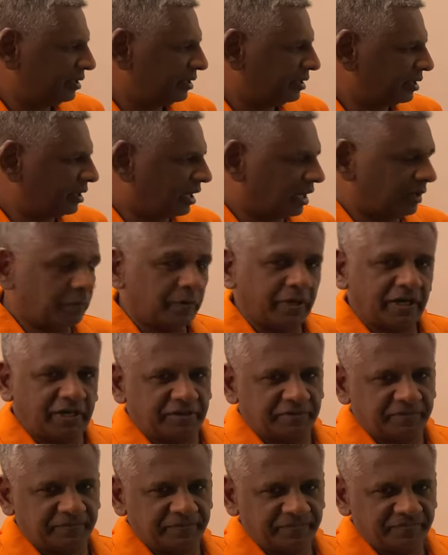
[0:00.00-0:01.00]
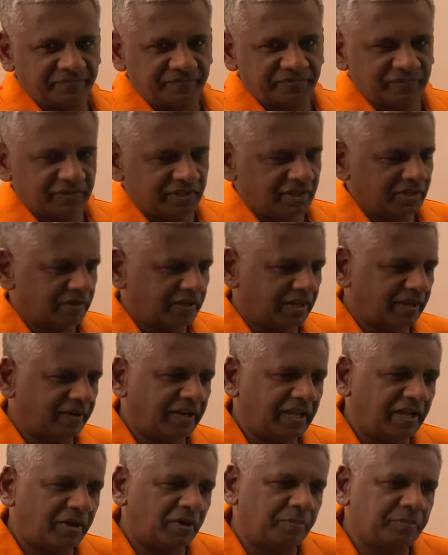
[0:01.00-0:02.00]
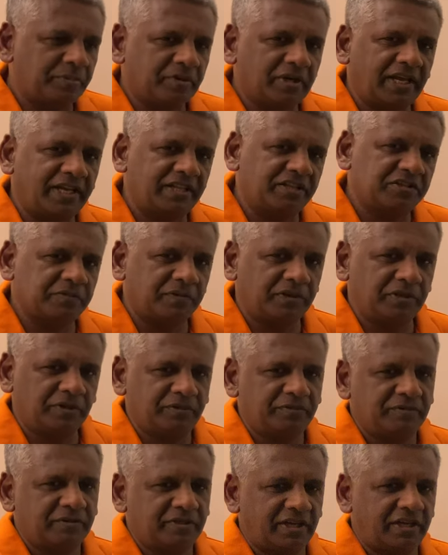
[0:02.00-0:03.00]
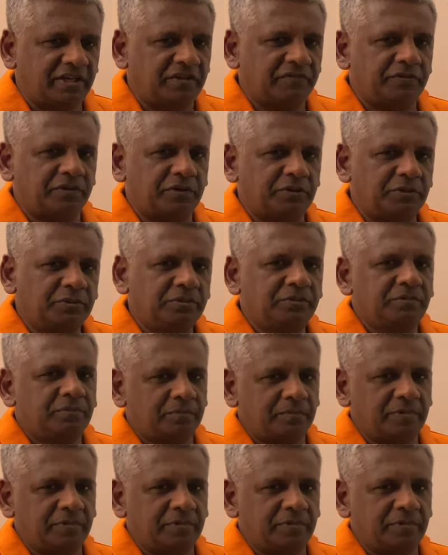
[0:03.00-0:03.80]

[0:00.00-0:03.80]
Can't wait. Well, I hope you like this video, and if you do,